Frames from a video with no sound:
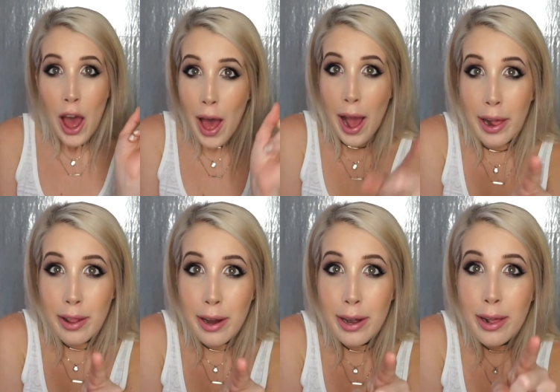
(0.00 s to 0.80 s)

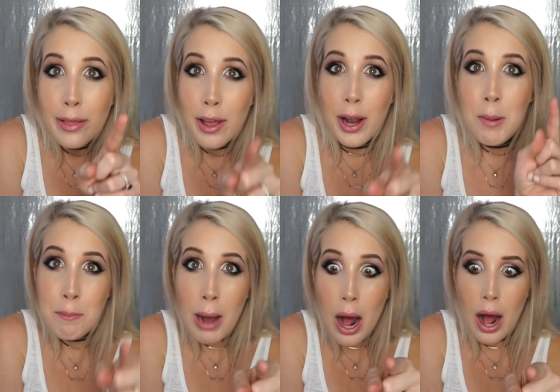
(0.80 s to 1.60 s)
Highlighting Like a
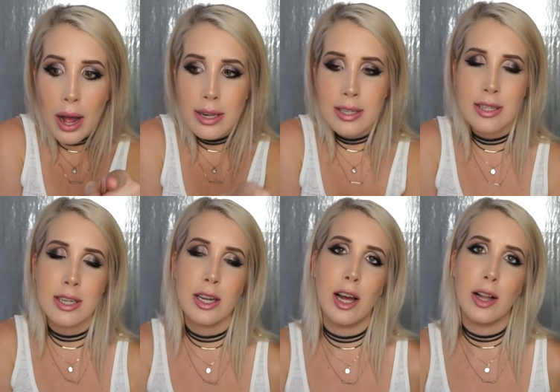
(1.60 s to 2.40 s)
Boss.
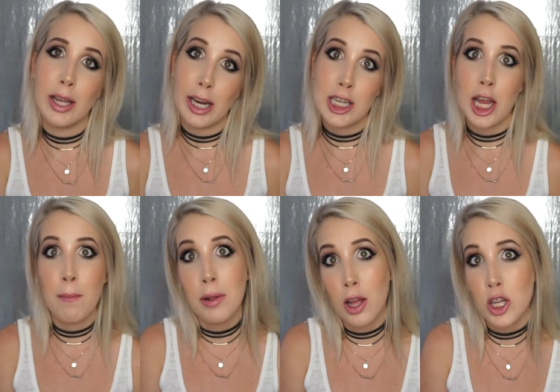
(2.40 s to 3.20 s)
I'll link it
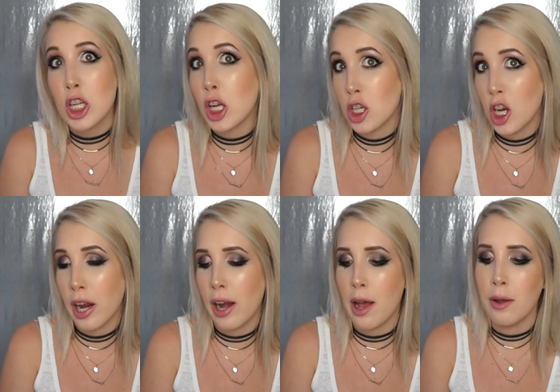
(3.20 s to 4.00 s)
down below so you can check
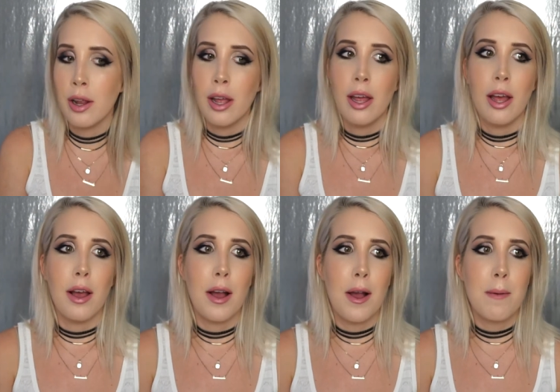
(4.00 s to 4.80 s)
it out.
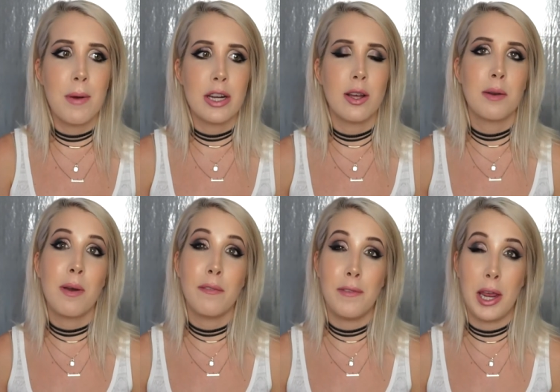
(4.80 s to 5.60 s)
Um, I talked
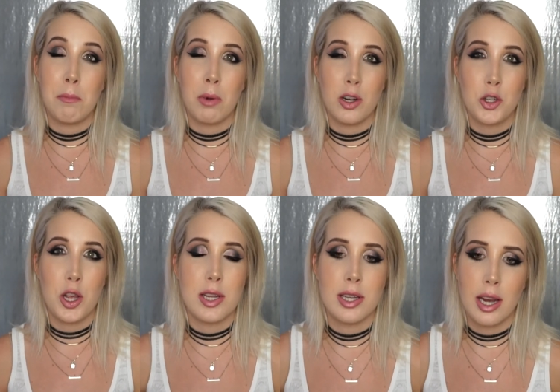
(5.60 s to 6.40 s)
about fan
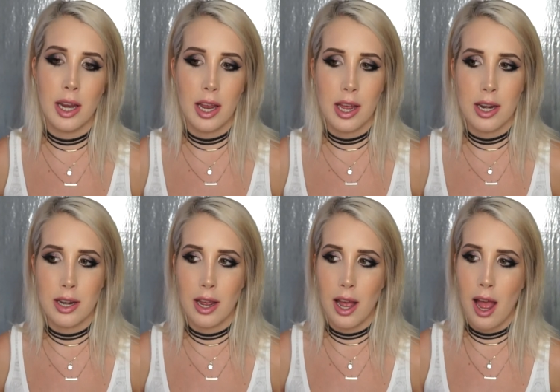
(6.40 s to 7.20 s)
brushes
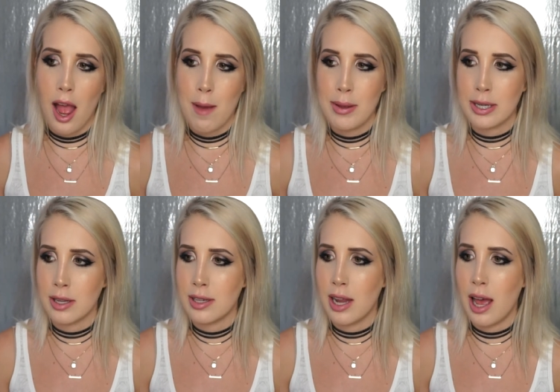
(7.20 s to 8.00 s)
and I
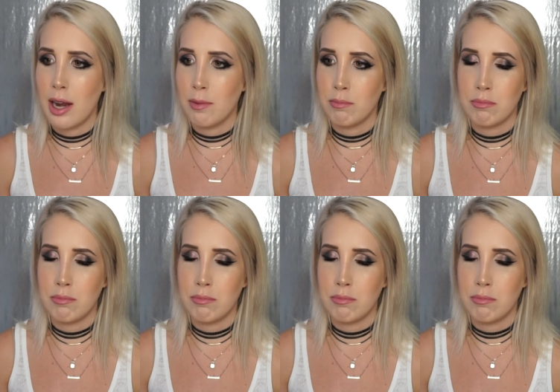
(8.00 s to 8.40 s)
basically said,